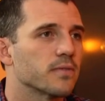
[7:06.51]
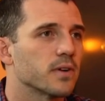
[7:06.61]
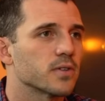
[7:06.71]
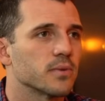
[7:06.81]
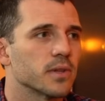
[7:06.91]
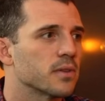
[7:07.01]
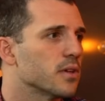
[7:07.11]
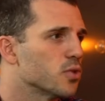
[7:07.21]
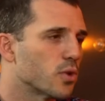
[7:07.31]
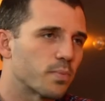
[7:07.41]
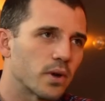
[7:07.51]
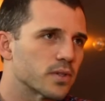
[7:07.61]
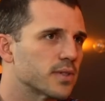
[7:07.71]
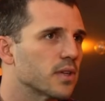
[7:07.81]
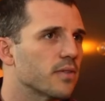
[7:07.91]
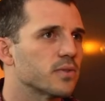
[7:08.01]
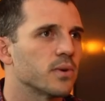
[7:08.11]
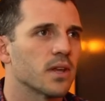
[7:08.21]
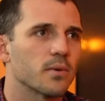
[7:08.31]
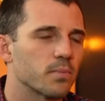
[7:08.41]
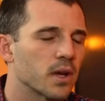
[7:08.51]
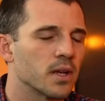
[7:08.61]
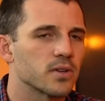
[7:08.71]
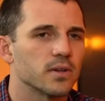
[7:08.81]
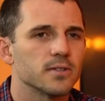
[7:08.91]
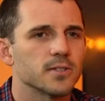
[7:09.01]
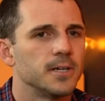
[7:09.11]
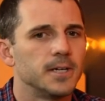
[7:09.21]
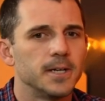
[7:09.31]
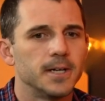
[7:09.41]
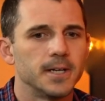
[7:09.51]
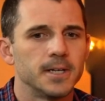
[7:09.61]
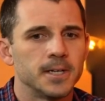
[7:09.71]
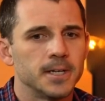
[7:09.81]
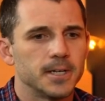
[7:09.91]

function with George Brooks and stuff doing that with brain injuries. Interesting.